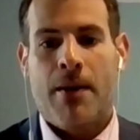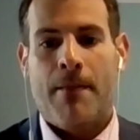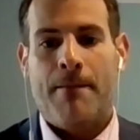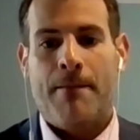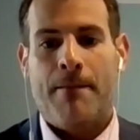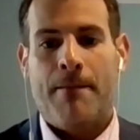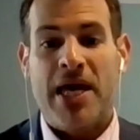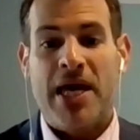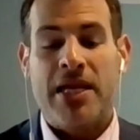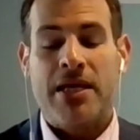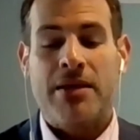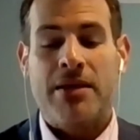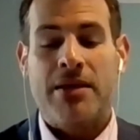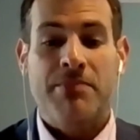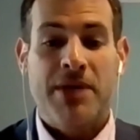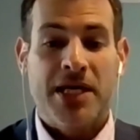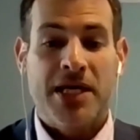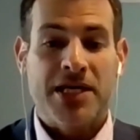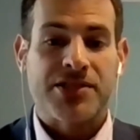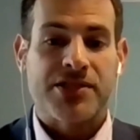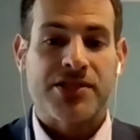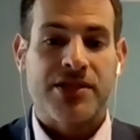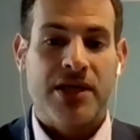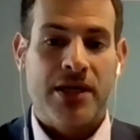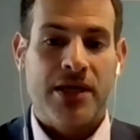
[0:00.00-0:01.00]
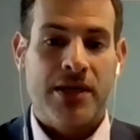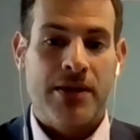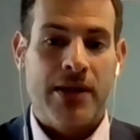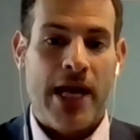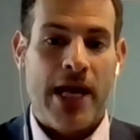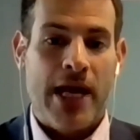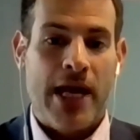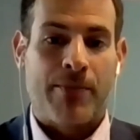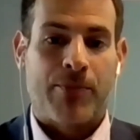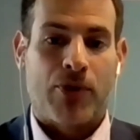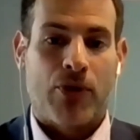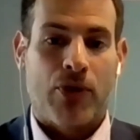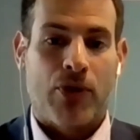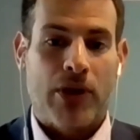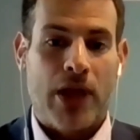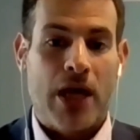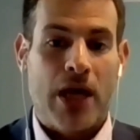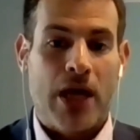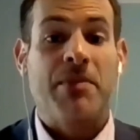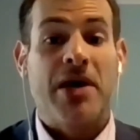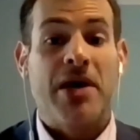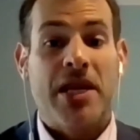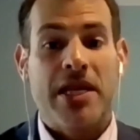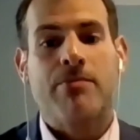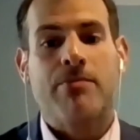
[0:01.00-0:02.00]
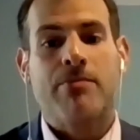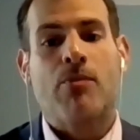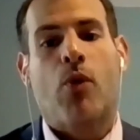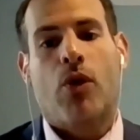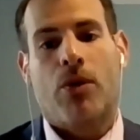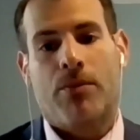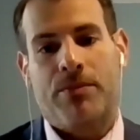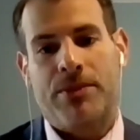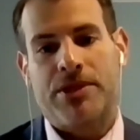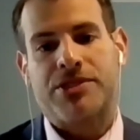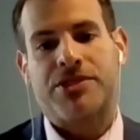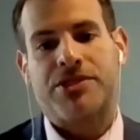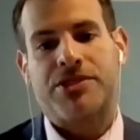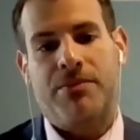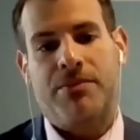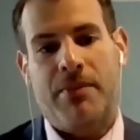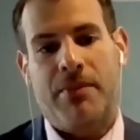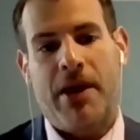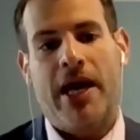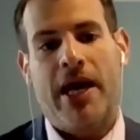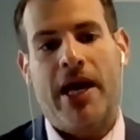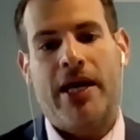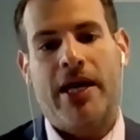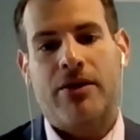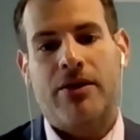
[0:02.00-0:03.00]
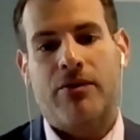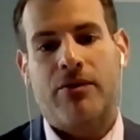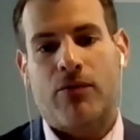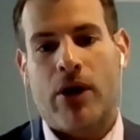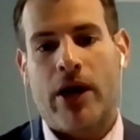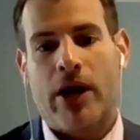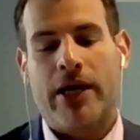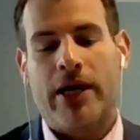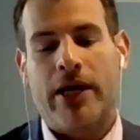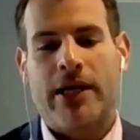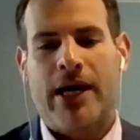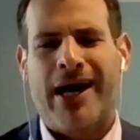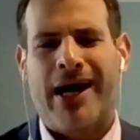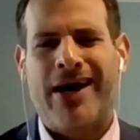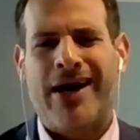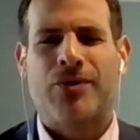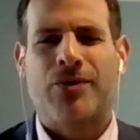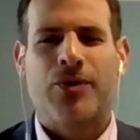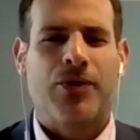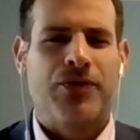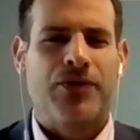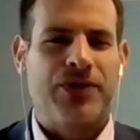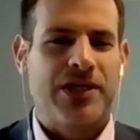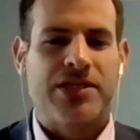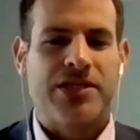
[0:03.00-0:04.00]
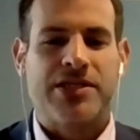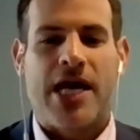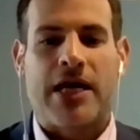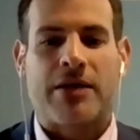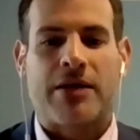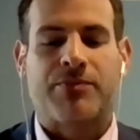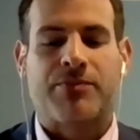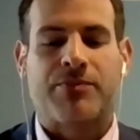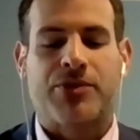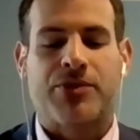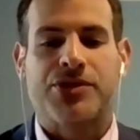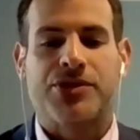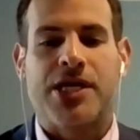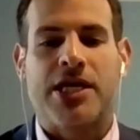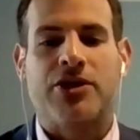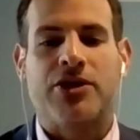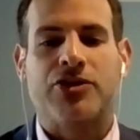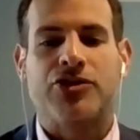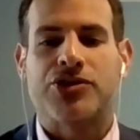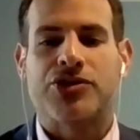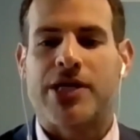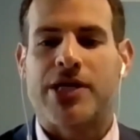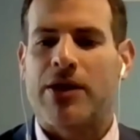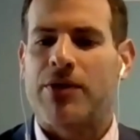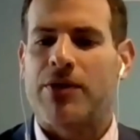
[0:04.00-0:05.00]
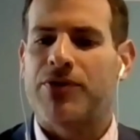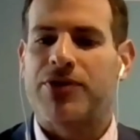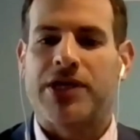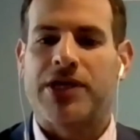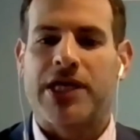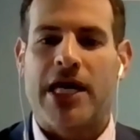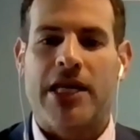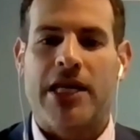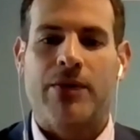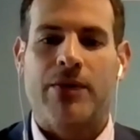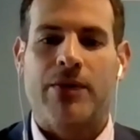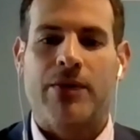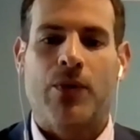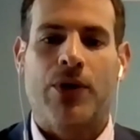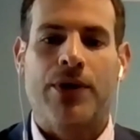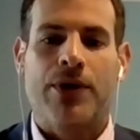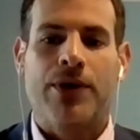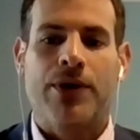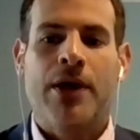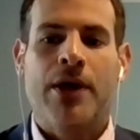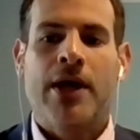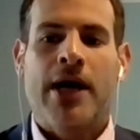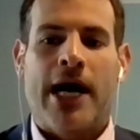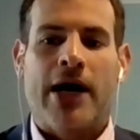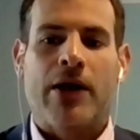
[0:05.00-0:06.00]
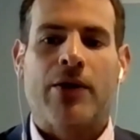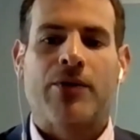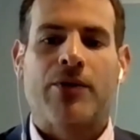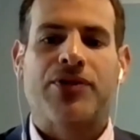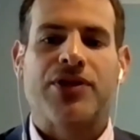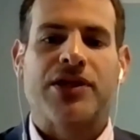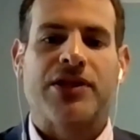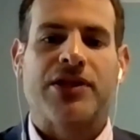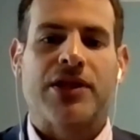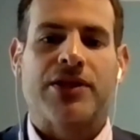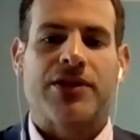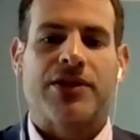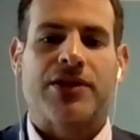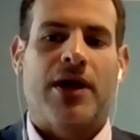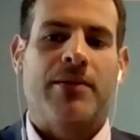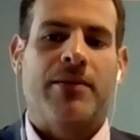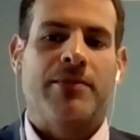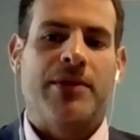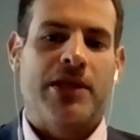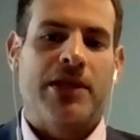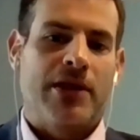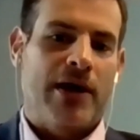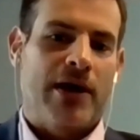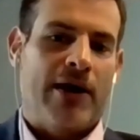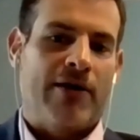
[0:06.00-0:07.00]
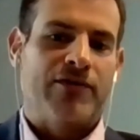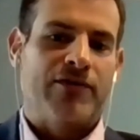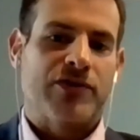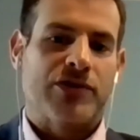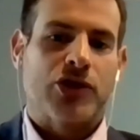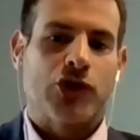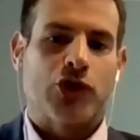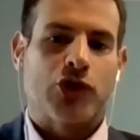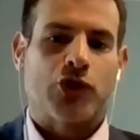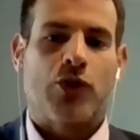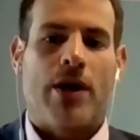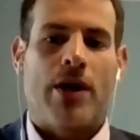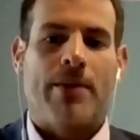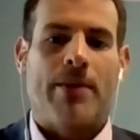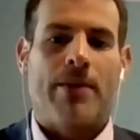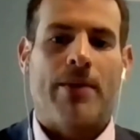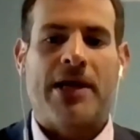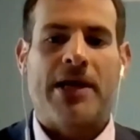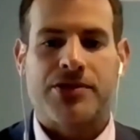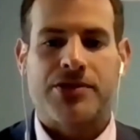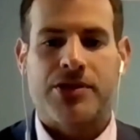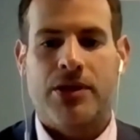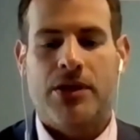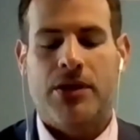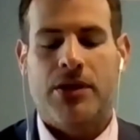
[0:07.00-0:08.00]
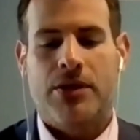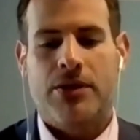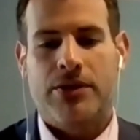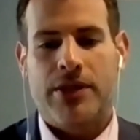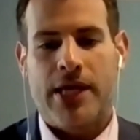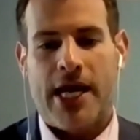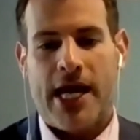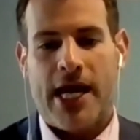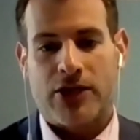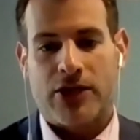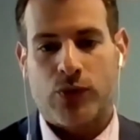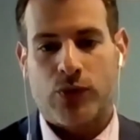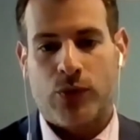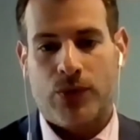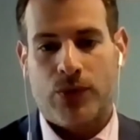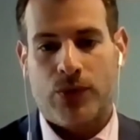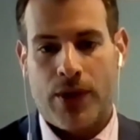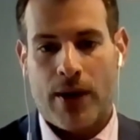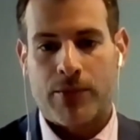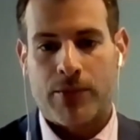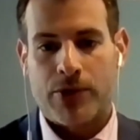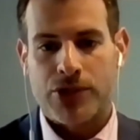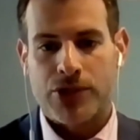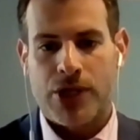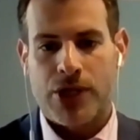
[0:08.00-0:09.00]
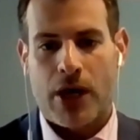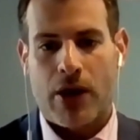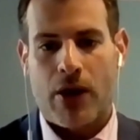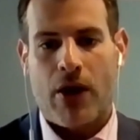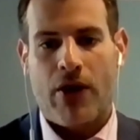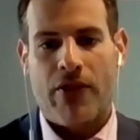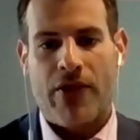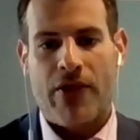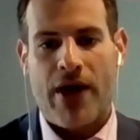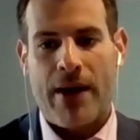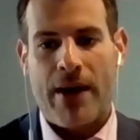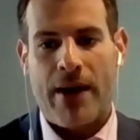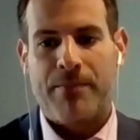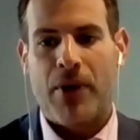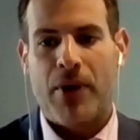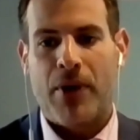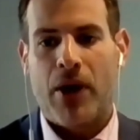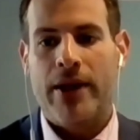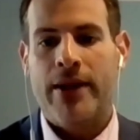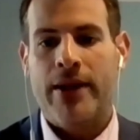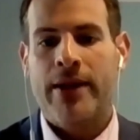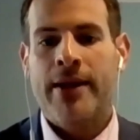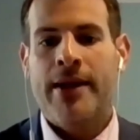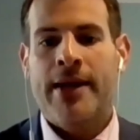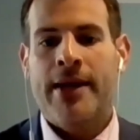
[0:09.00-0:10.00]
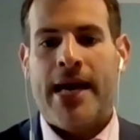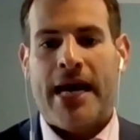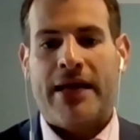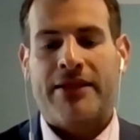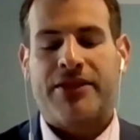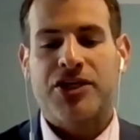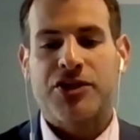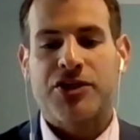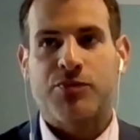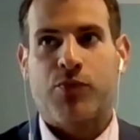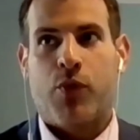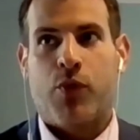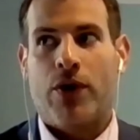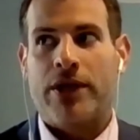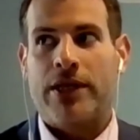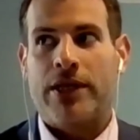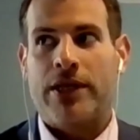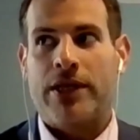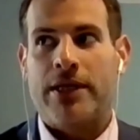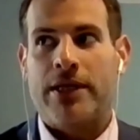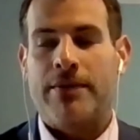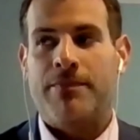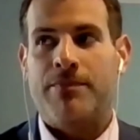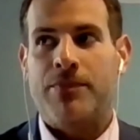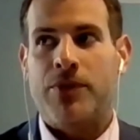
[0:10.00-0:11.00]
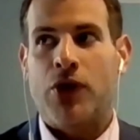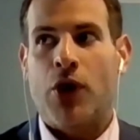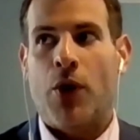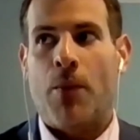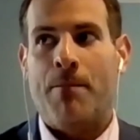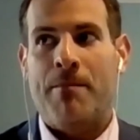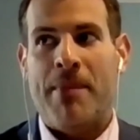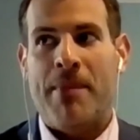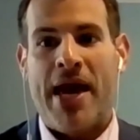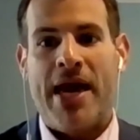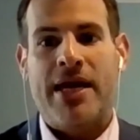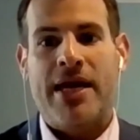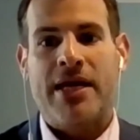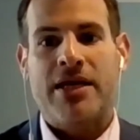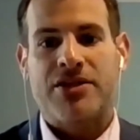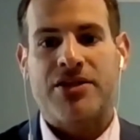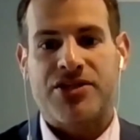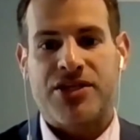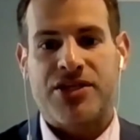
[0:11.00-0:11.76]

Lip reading: Many missed in April, and many more missed in May, right? I don't know the exact percentages. I don't think that, I mean, obviously TREP has the actual numbers on all that. But at this point, May